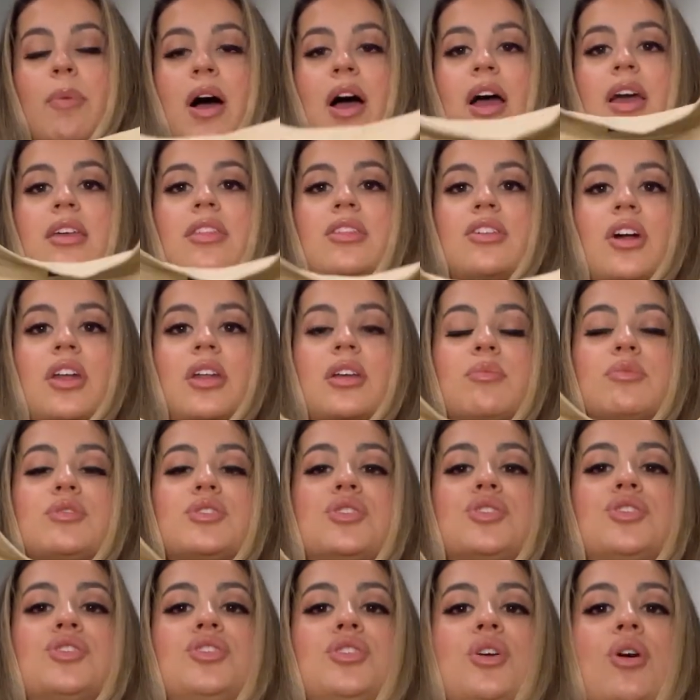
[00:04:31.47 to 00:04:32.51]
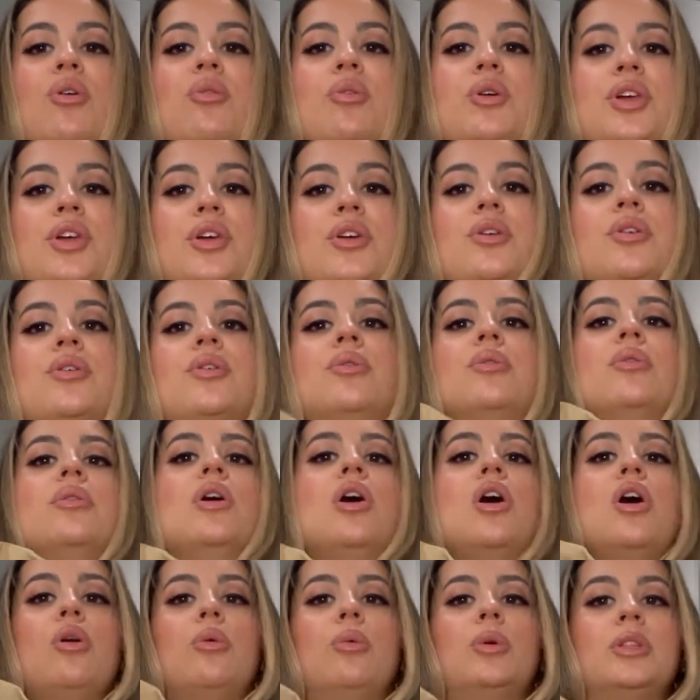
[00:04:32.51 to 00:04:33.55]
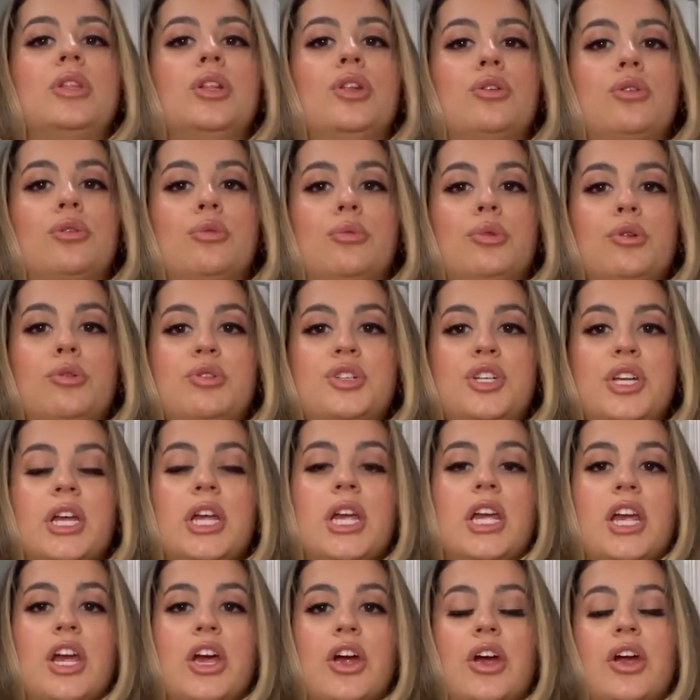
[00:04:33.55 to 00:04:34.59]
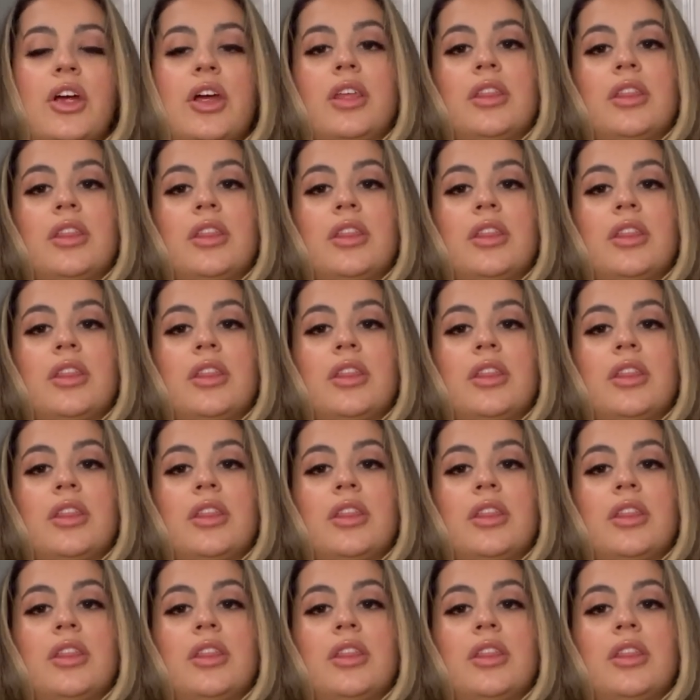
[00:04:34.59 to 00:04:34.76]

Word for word: I thought it was so cute with a little ruching here